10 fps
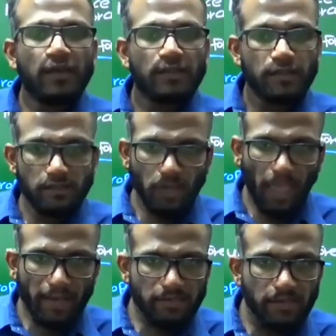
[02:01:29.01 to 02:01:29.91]
This
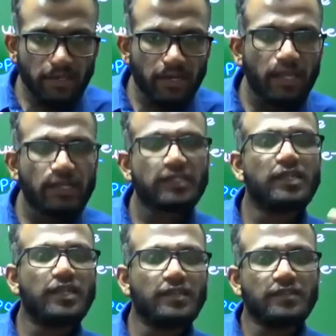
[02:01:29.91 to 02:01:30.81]
acceleration
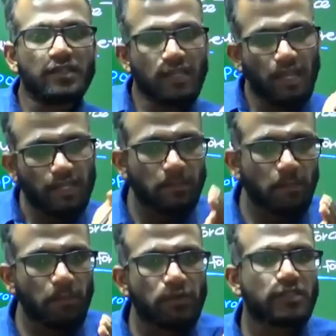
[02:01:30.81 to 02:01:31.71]
is directly
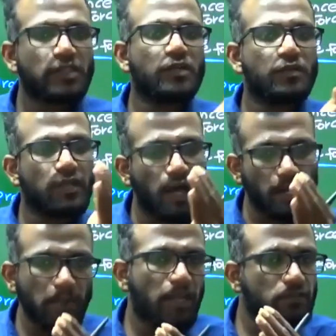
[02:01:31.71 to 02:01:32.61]
proportional to the
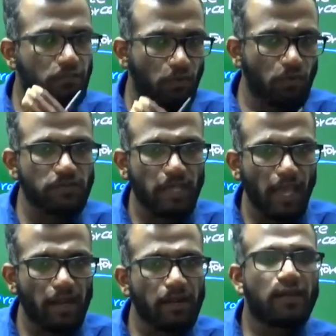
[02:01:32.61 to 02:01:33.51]
unbalanced force
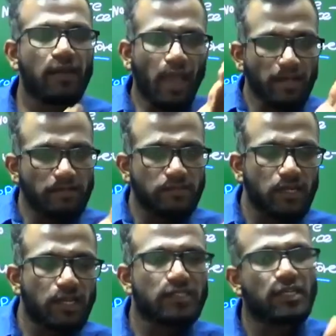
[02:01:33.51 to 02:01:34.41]
and
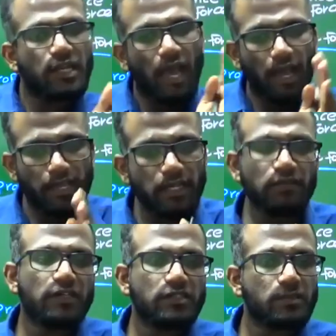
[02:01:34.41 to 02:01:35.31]
acceleration
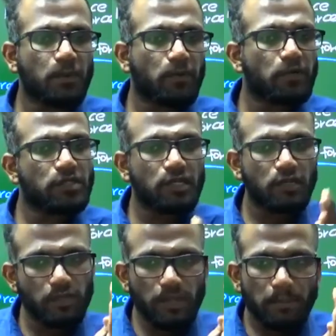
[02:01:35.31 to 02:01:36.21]
inversely proportional
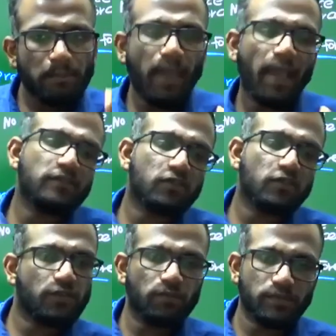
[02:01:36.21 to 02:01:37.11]
to the mass
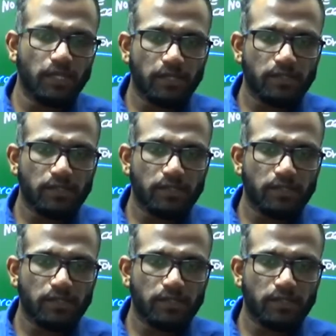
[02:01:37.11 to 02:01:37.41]
of the object.